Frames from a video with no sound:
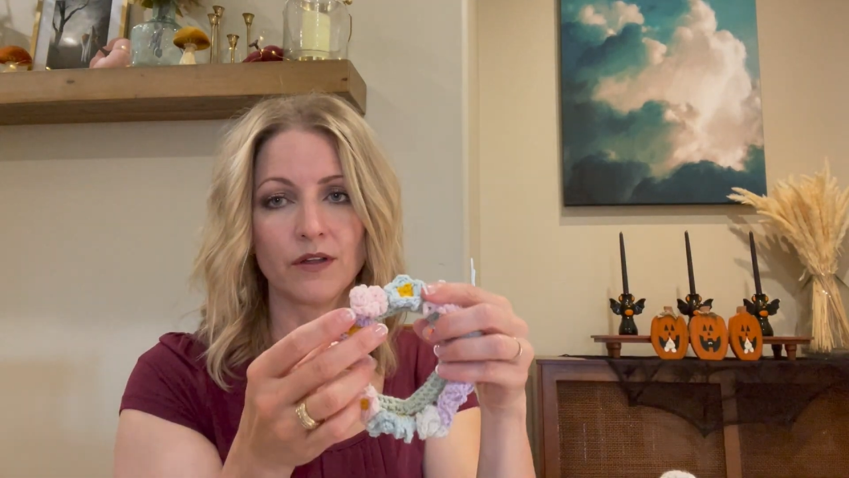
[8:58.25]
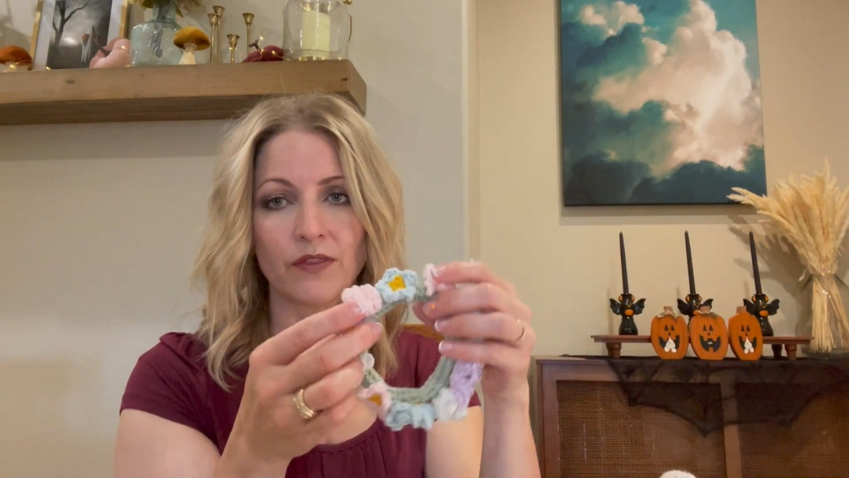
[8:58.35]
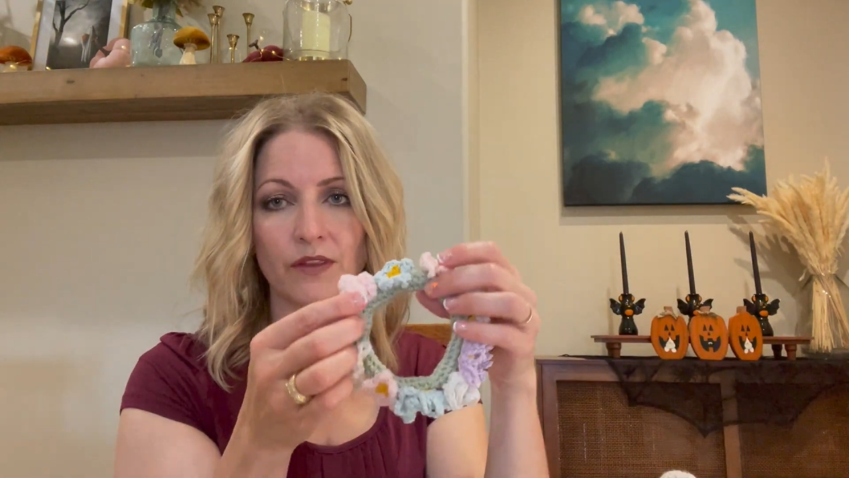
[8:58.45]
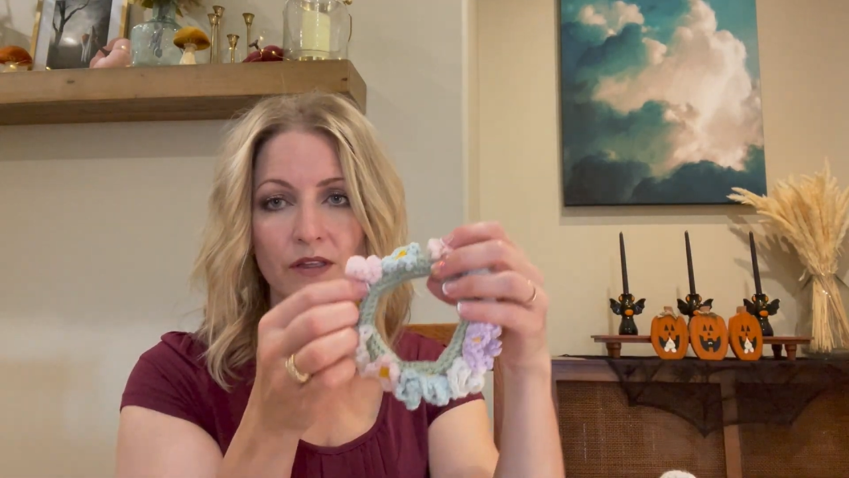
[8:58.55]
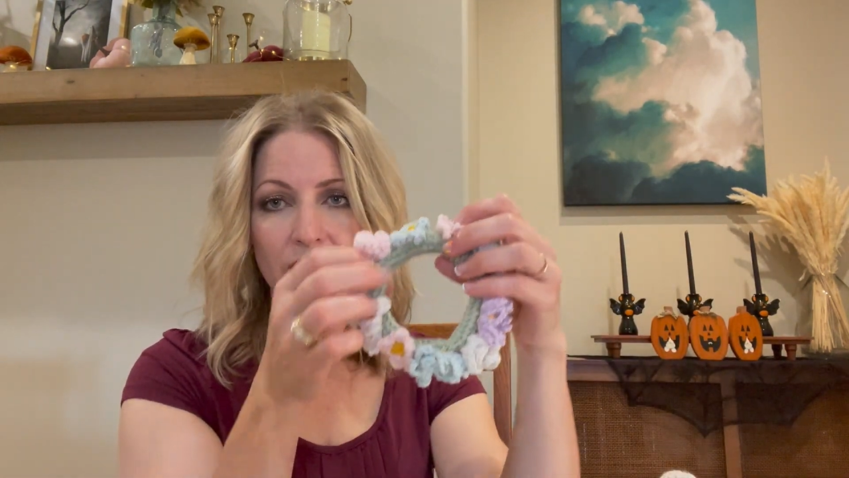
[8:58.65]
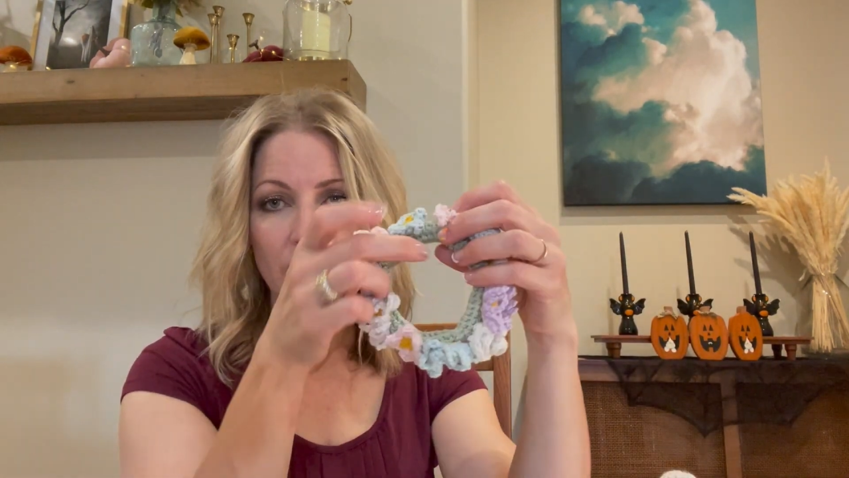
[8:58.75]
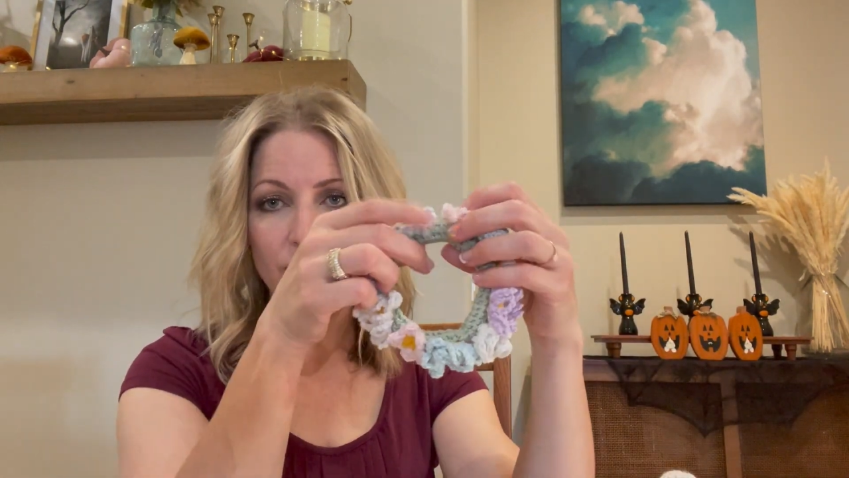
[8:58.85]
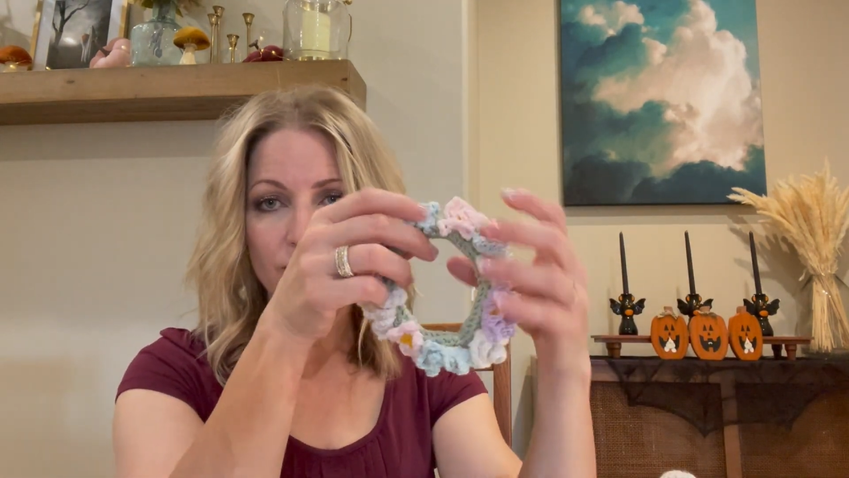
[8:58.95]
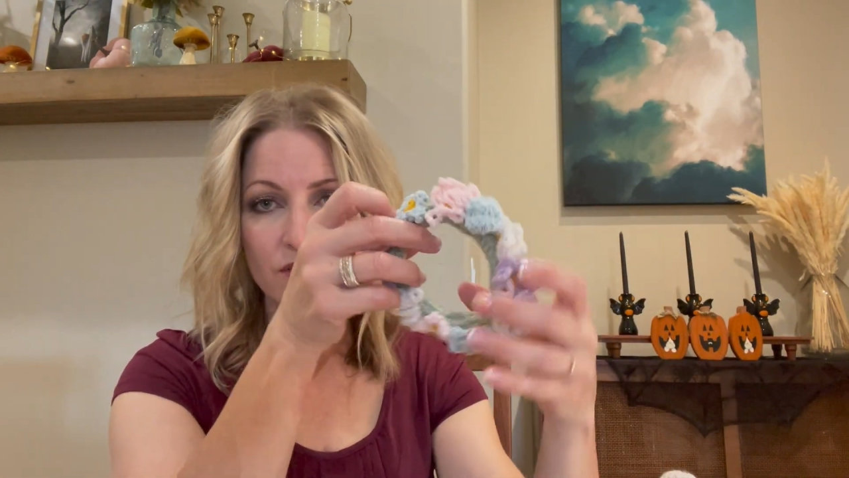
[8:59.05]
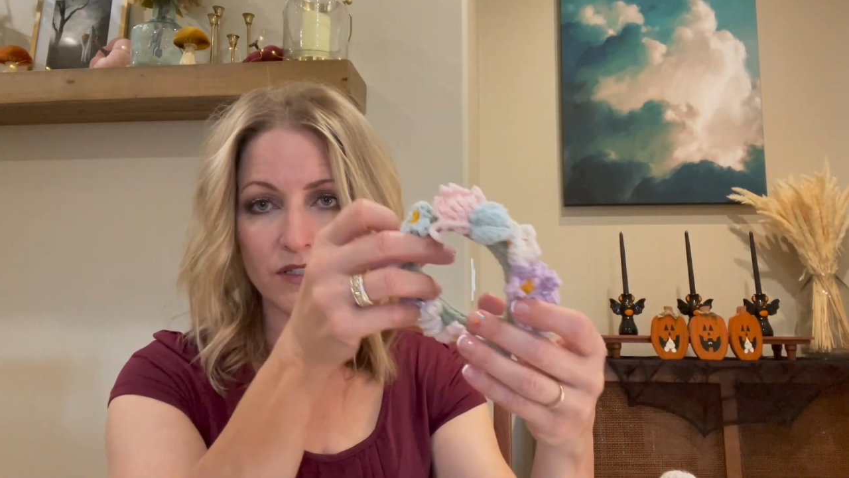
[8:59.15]
the
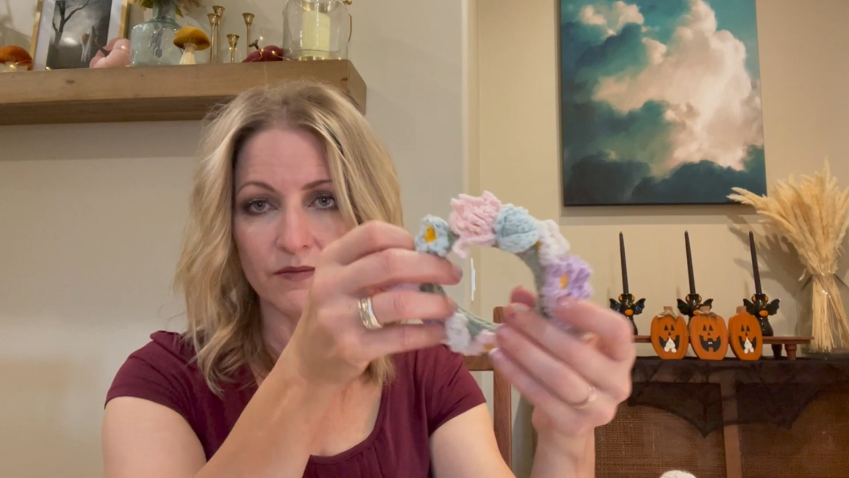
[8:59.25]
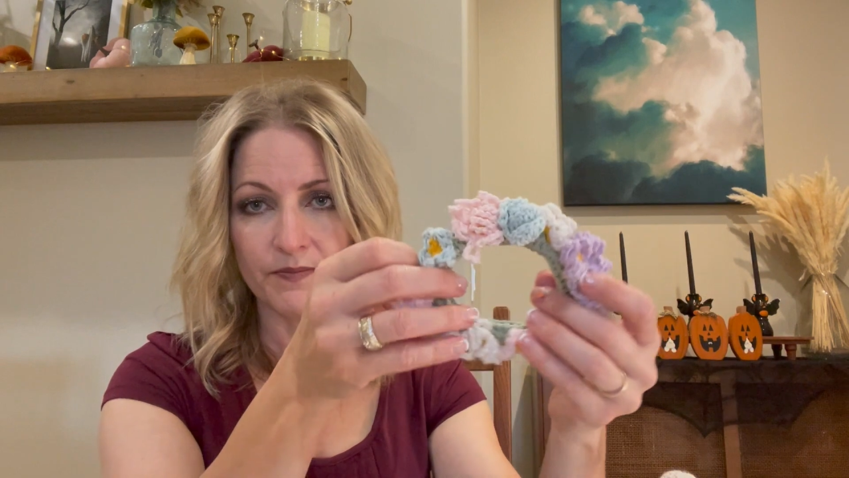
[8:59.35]
leaves.